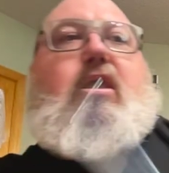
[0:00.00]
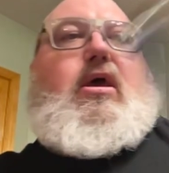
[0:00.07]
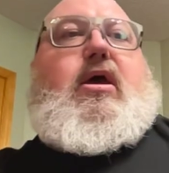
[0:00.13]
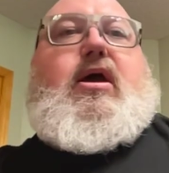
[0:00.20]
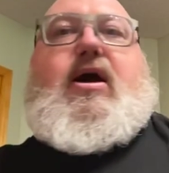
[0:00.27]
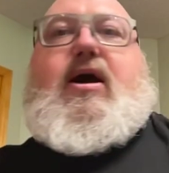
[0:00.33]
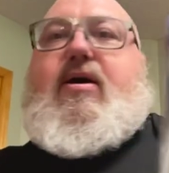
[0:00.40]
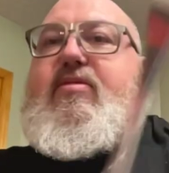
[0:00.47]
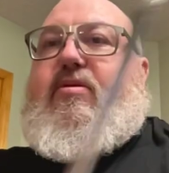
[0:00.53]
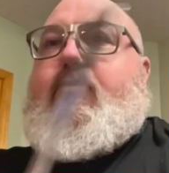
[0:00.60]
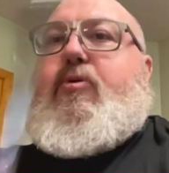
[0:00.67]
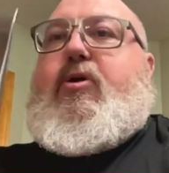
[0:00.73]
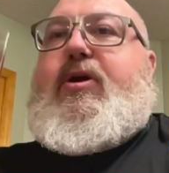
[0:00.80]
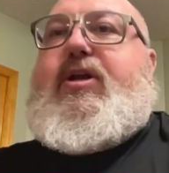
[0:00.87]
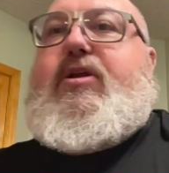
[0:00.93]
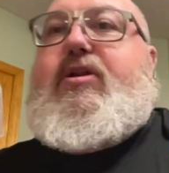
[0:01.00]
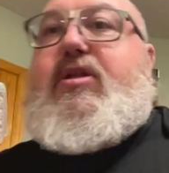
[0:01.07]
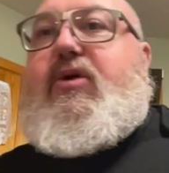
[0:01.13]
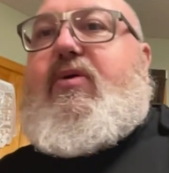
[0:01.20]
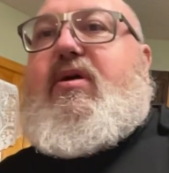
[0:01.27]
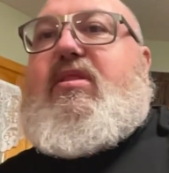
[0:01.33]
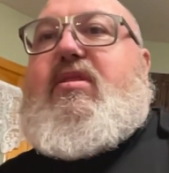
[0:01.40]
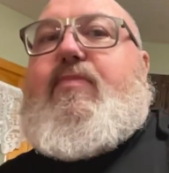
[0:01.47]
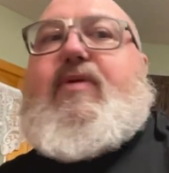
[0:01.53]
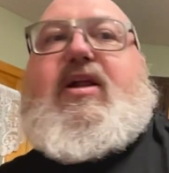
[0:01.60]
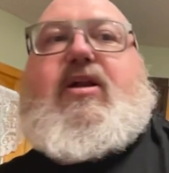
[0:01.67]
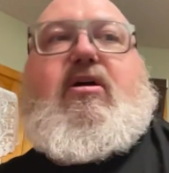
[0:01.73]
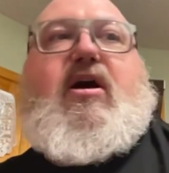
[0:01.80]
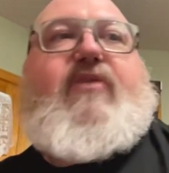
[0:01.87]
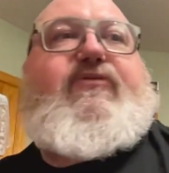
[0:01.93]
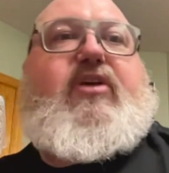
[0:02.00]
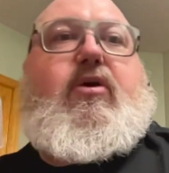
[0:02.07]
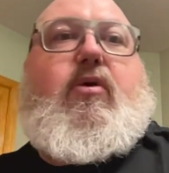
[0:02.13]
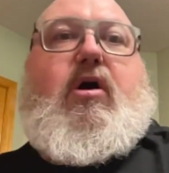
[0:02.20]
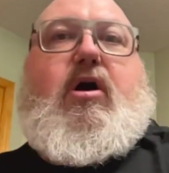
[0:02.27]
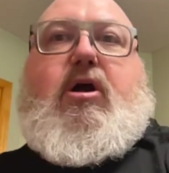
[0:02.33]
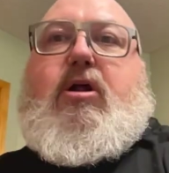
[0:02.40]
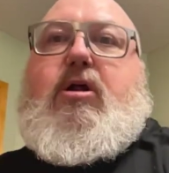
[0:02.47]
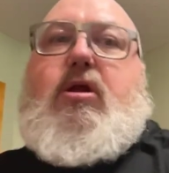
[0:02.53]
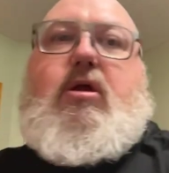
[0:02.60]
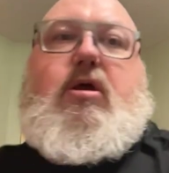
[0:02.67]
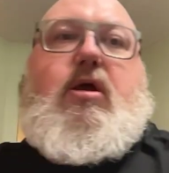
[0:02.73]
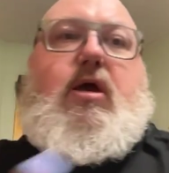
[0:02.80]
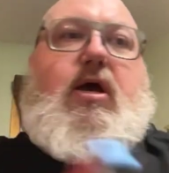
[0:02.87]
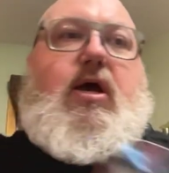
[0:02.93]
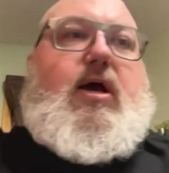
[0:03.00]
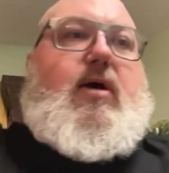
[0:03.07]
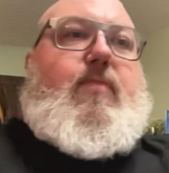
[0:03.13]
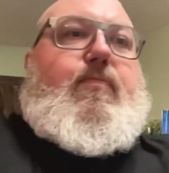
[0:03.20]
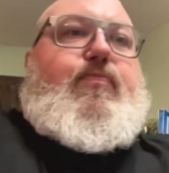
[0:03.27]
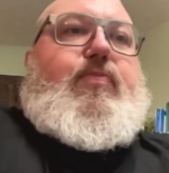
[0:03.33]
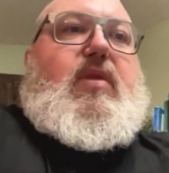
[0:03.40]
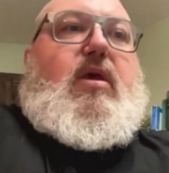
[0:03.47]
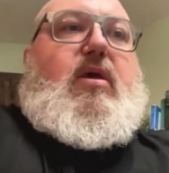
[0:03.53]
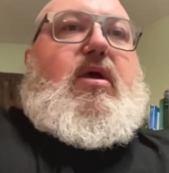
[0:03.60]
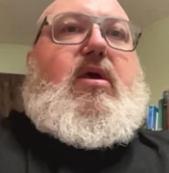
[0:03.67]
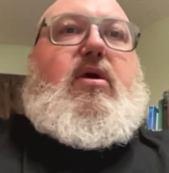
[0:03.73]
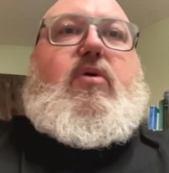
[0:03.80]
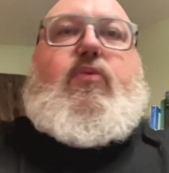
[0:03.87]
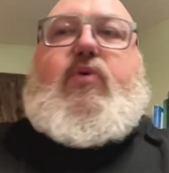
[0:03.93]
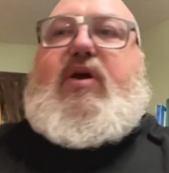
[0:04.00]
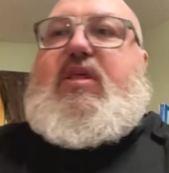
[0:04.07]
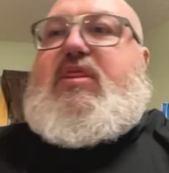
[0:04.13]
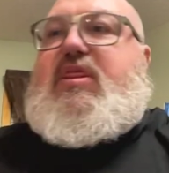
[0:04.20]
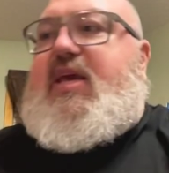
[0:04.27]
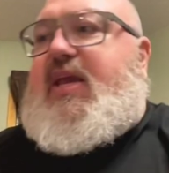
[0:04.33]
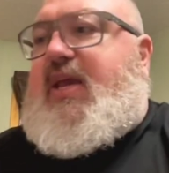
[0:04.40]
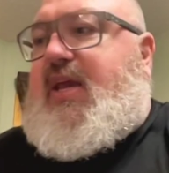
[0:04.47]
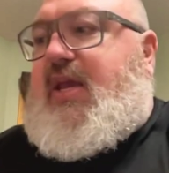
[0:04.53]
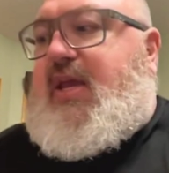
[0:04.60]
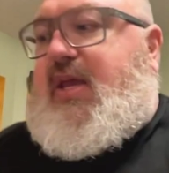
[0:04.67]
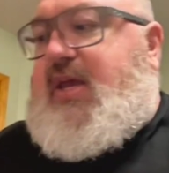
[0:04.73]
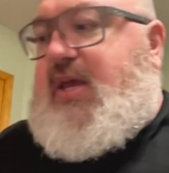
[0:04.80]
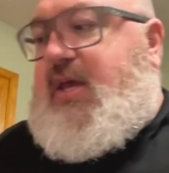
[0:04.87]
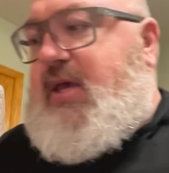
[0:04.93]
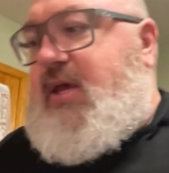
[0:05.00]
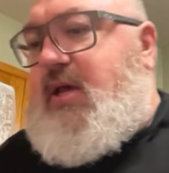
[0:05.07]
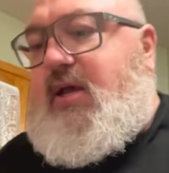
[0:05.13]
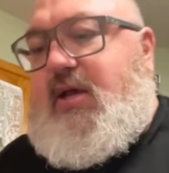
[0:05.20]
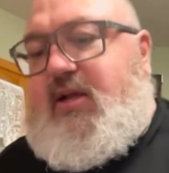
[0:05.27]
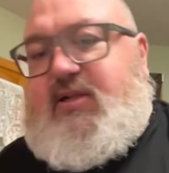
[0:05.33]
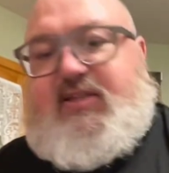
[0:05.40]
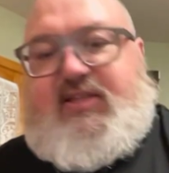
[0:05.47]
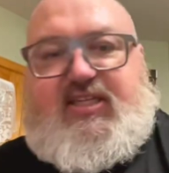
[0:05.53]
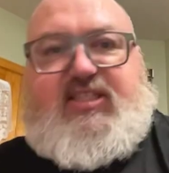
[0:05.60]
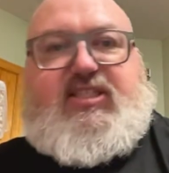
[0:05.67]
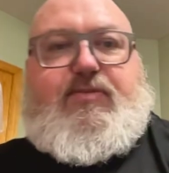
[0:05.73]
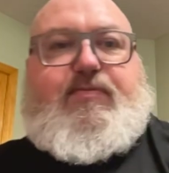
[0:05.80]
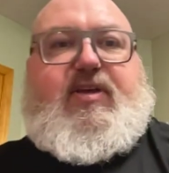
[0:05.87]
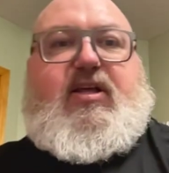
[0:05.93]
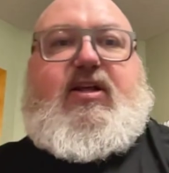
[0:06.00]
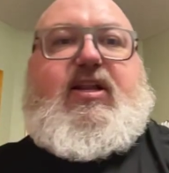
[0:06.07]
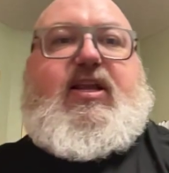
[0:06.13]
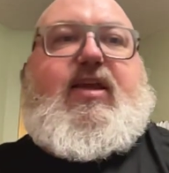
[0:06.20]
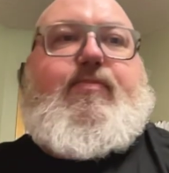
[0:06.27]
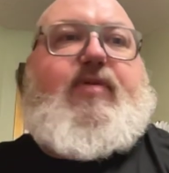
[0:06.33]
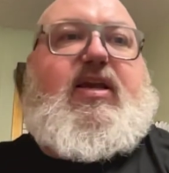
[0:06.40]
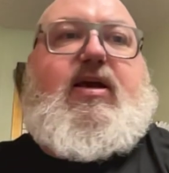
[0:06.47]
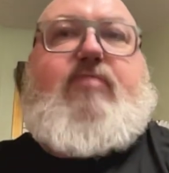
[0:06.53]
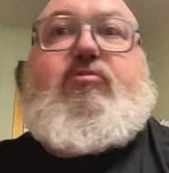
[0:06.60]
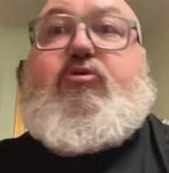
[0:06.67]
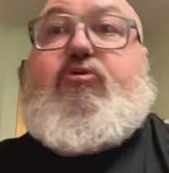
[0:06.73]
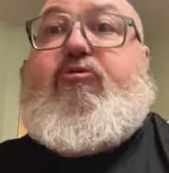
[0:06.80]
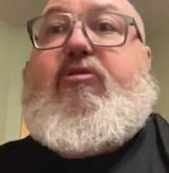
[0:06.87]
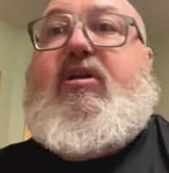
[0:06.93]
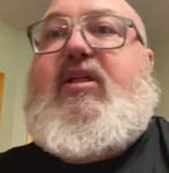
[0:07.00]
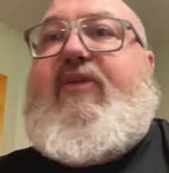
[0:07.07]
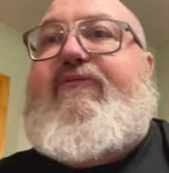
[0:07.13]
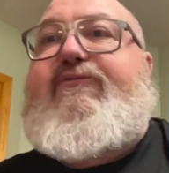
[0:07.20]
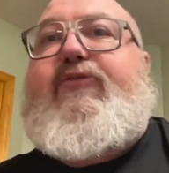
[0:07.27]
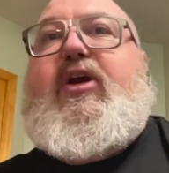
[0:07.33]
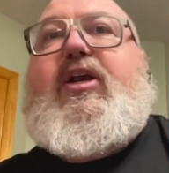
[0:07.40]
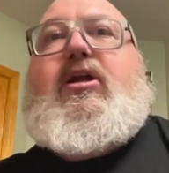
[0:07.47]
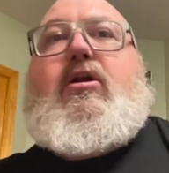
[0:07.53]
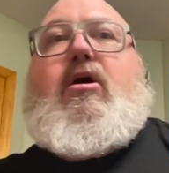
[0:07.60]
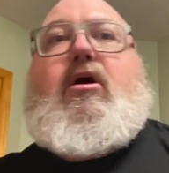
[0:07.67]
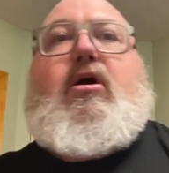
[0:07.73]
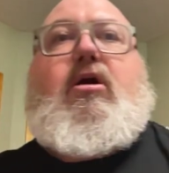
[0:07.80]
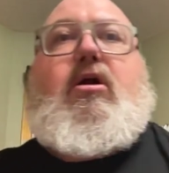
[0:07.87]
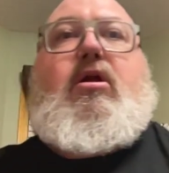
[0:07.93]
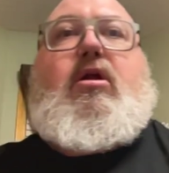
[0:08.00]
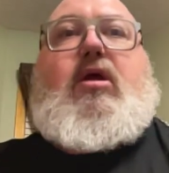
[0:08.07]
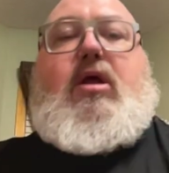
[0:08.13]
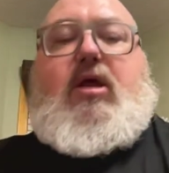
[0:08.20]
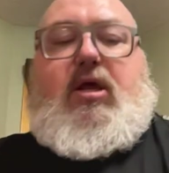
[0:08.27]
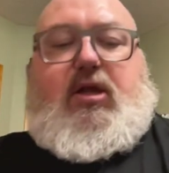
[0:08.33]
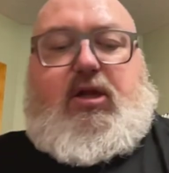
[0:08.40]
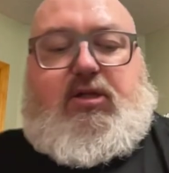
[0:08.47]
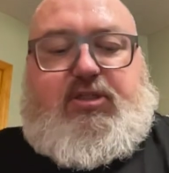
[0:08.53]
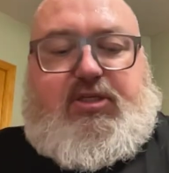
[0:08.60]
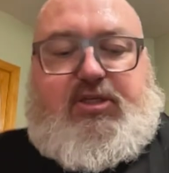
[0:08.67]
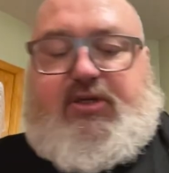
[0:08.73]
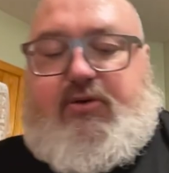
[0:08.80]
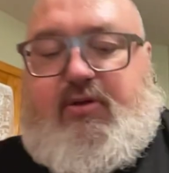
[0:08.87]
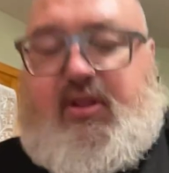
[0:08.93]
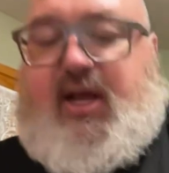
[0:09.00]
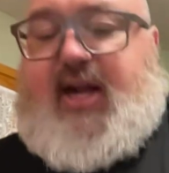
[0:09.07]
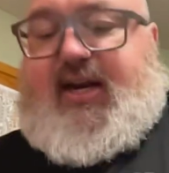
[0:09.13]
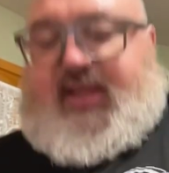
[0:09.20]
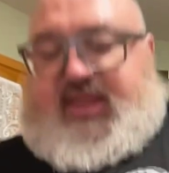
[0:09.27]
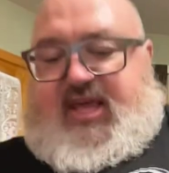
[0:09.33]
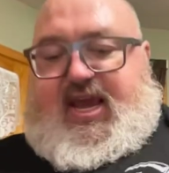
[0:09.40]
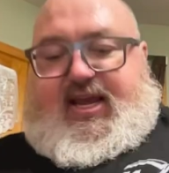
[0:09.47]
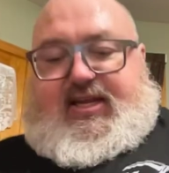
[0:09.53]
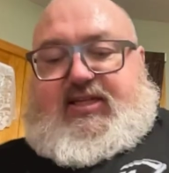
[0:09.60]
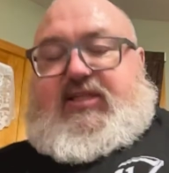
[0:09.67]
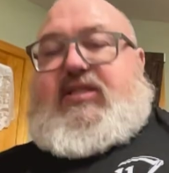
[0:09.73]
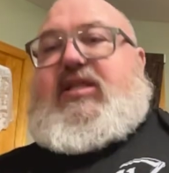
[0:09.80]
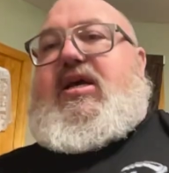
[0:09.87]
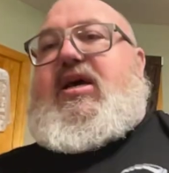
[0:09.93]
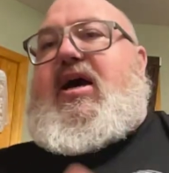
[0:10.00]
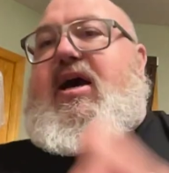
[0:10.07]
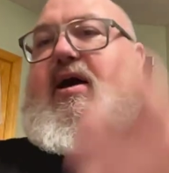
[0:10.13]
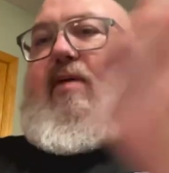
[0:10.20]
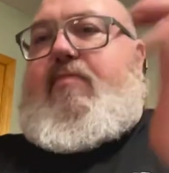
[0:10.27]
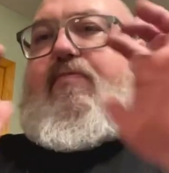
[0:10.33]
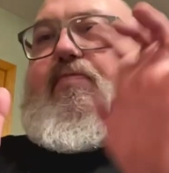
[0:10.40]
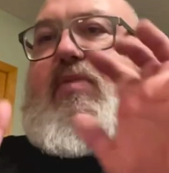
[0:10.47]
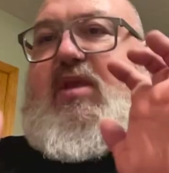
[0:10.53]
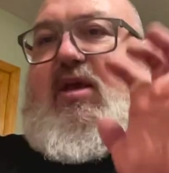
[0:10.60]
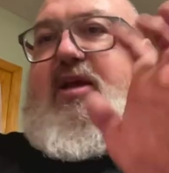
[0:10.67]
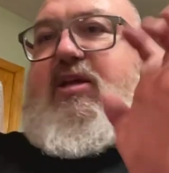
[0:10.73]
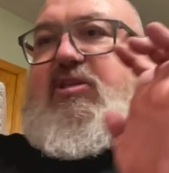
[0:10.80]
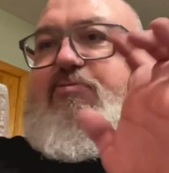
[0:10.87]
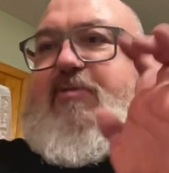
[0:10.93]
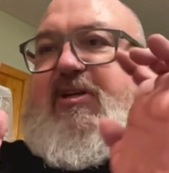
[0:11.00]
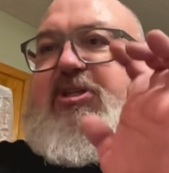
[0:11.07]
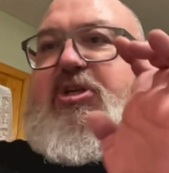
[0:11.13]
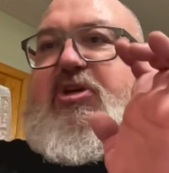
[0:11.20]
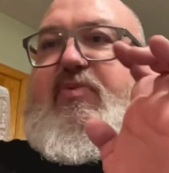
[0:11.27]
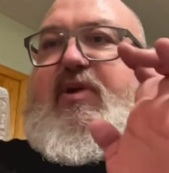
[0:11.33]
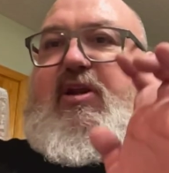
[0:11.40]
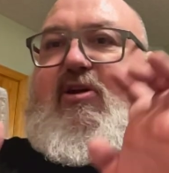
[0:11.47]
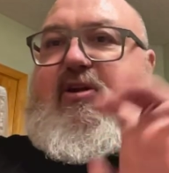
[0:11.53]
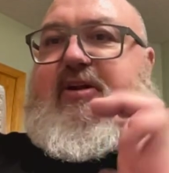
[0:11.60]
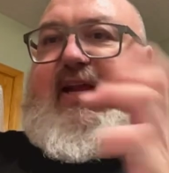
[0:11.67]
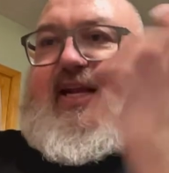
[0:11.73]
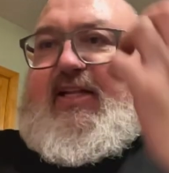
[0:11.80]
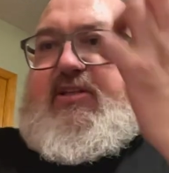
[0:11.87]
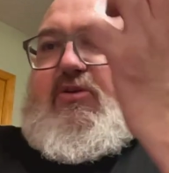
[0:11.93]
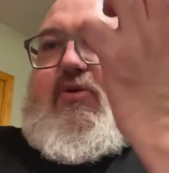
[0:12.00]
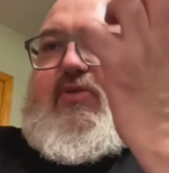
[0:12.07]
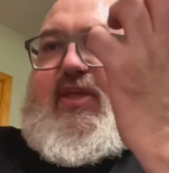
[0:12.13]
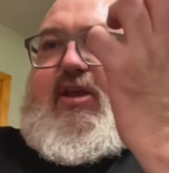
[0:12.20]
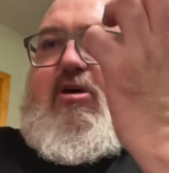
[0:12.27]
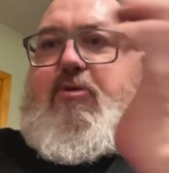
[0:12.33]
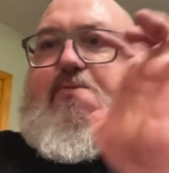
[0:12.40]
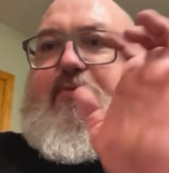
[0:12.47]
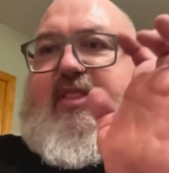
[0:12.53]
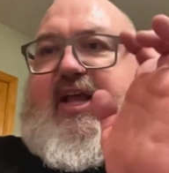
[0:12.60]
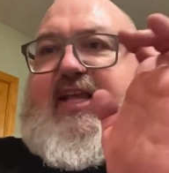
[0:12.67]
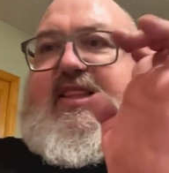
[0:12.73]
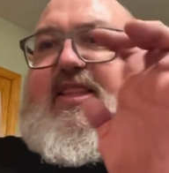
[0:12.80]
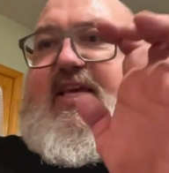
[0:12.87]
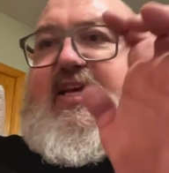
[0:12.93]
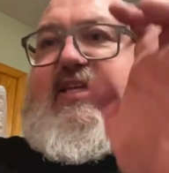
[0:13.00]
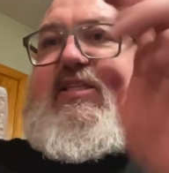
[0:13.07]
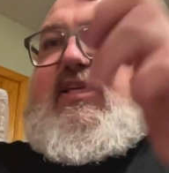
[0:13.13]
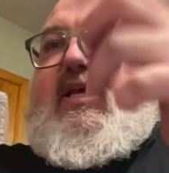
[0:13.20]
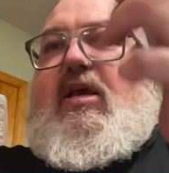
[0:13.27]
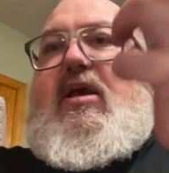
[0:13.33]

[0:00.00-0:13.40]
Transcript: The more you do it, the better off you are. With a disability, it becomes really freaking hard to do a lot of things, especially when your hands are only open like this.